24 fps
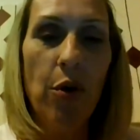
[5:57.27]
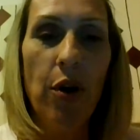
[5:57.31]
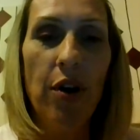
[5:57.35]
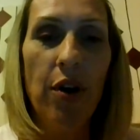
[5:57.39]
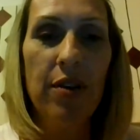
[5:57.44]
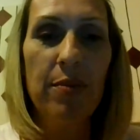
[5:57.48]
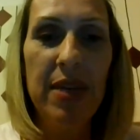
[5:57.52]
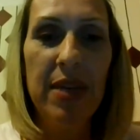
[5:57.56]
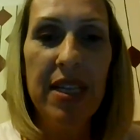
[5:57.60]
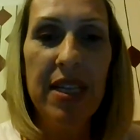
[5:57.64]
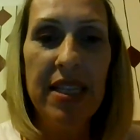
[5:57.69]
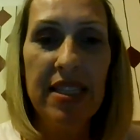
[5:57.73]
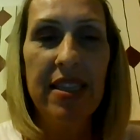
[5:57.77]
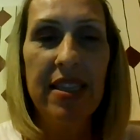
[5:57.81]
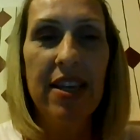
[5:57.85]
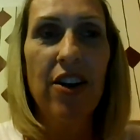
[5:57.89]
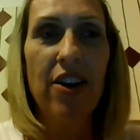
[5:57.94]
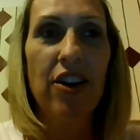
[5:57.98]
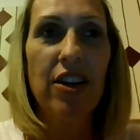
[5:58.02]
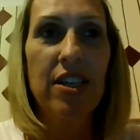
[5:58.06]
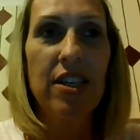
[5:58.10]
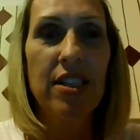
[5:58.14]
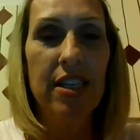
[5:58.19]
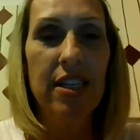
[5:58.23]
or it means that
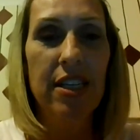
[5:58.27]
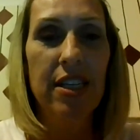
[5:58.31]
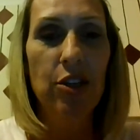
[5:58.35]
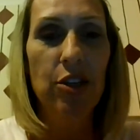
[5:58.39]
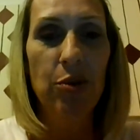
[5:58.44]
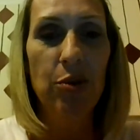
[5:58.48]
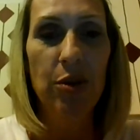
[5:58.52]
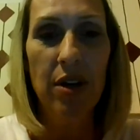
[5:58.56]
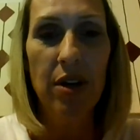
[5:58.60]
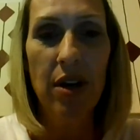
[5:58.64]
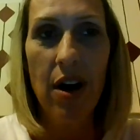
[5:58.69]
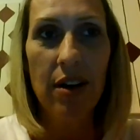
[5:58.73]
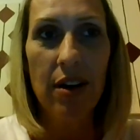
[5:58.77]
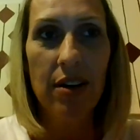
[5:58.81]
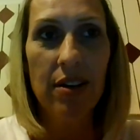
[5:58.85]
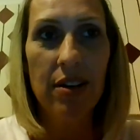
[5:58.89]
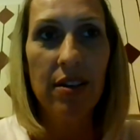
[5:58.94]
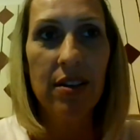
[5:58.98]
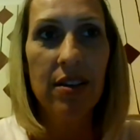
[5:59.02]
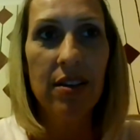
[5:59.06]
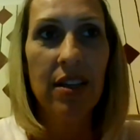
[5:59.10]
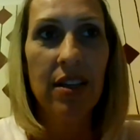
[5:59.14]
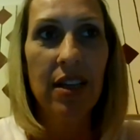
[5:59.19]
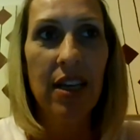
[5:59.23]
they are continuing on.